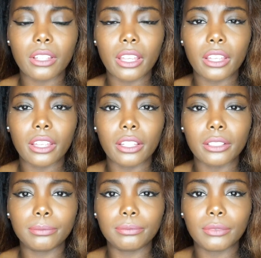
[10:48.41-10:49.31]

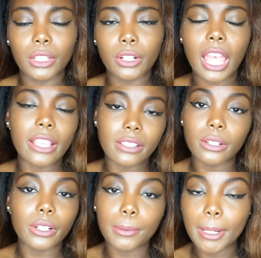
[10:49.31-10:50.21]
and you guys
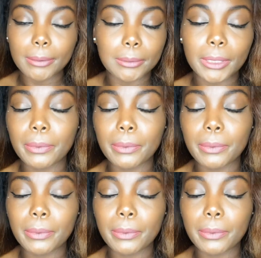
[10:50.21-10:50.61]
know her probably,